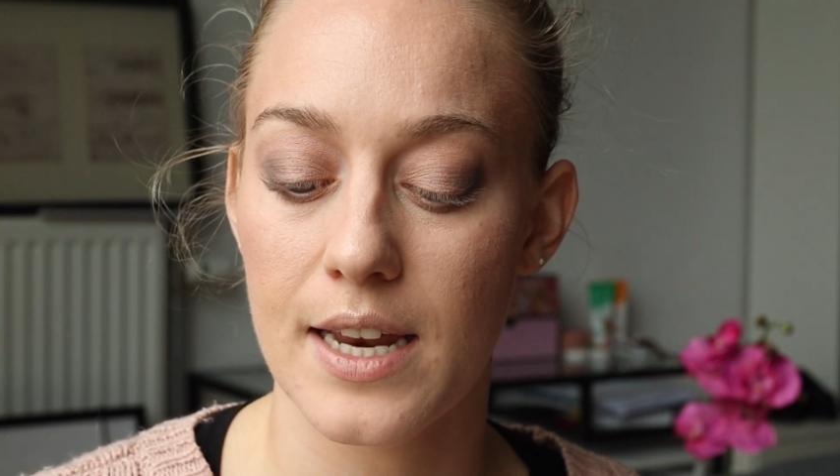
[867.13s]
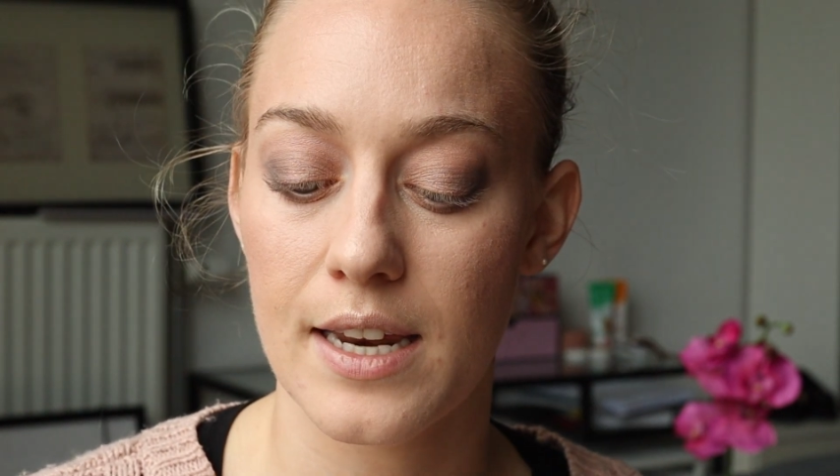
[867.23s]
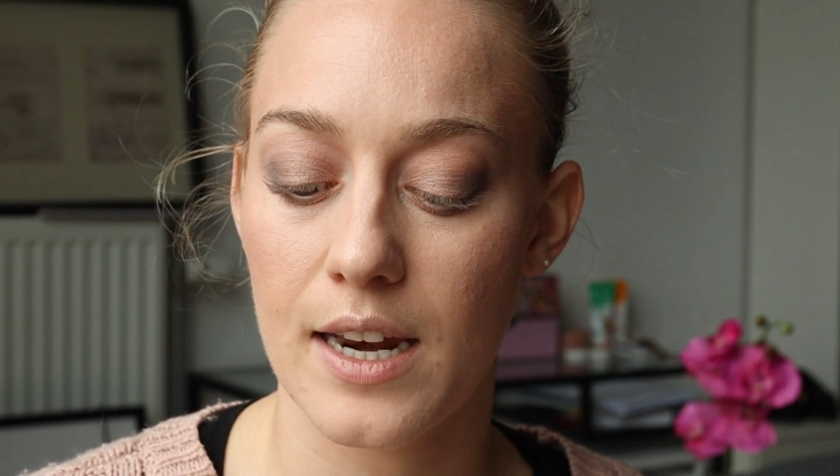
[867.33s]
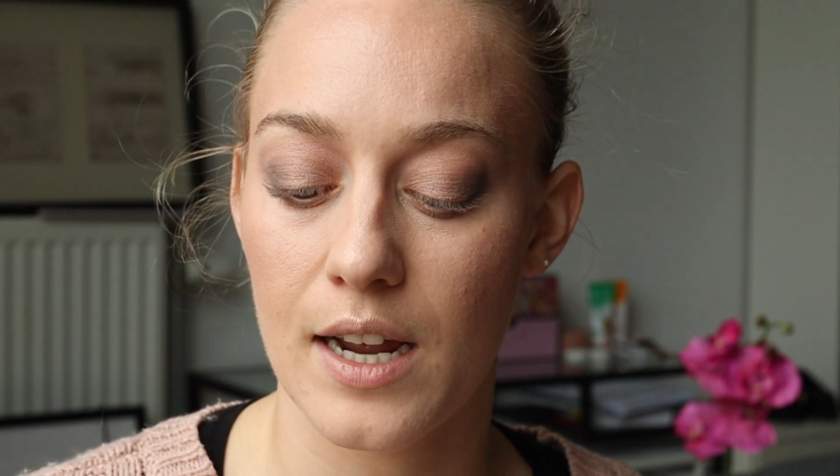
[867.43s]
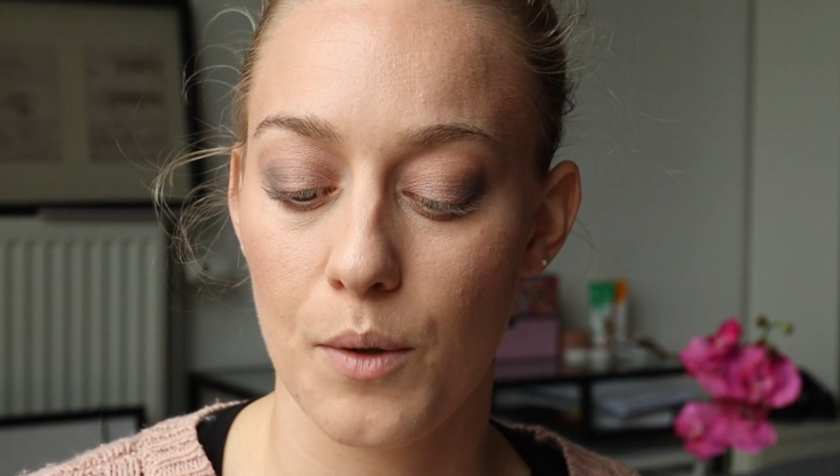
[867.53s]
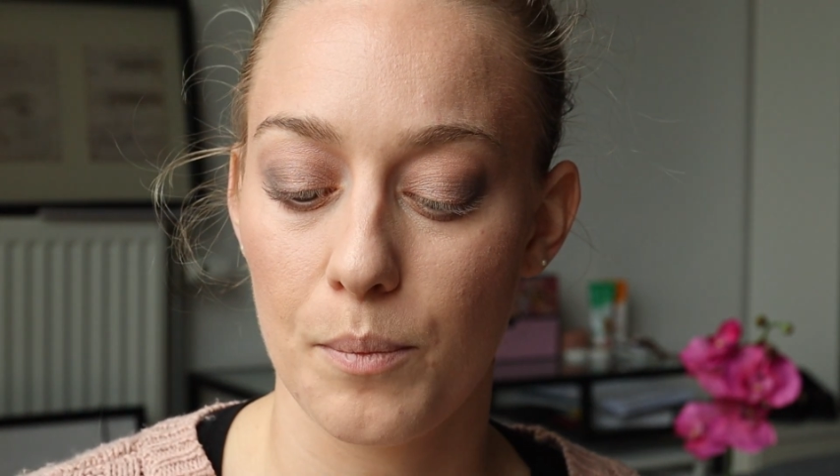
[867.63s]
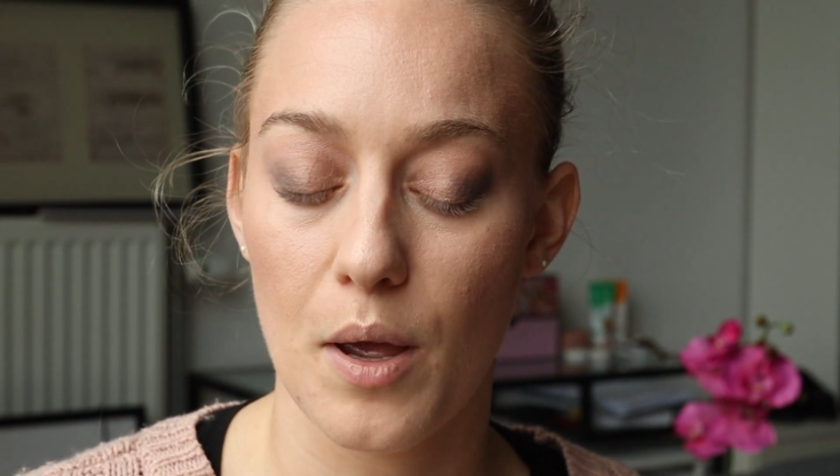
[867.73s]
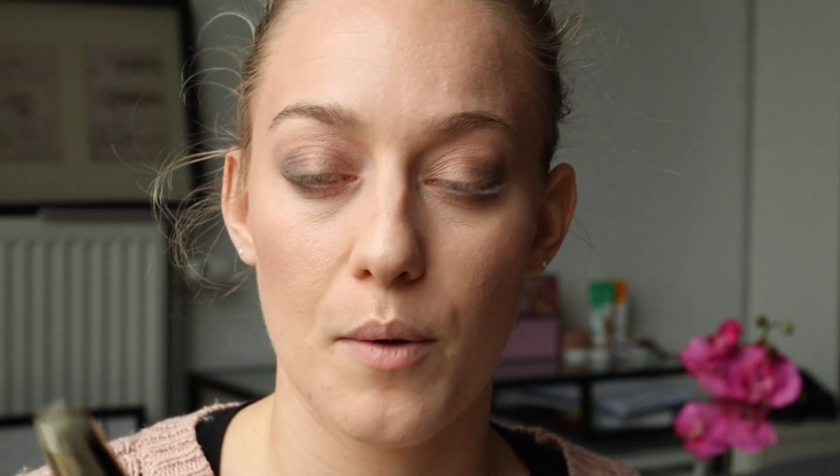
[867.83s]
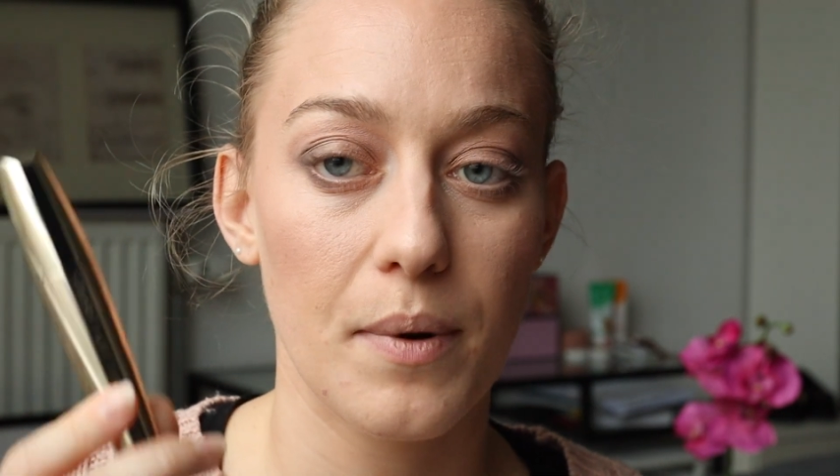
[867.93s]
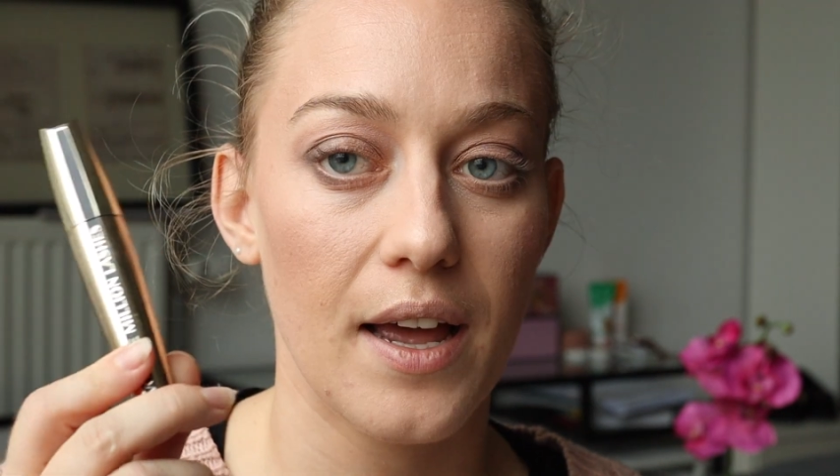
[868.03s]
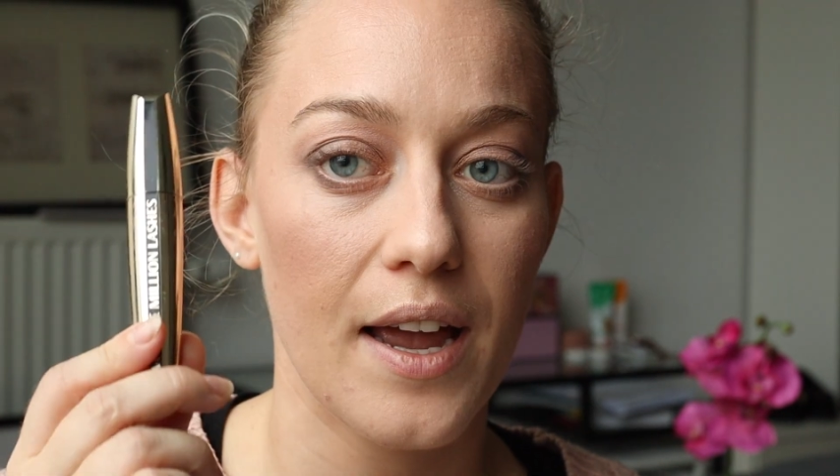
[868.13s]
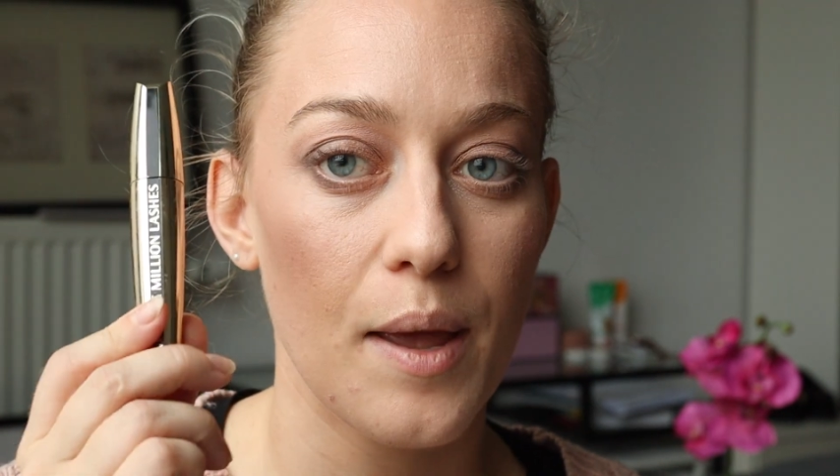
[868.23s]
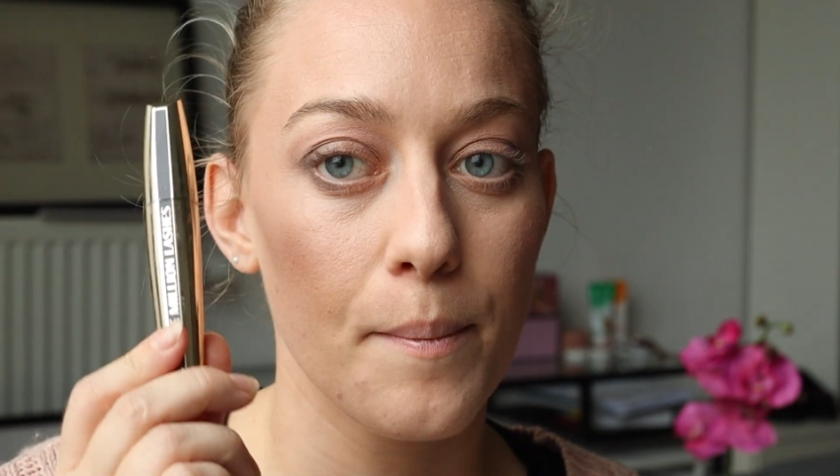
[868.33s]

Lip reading: and then I'll apply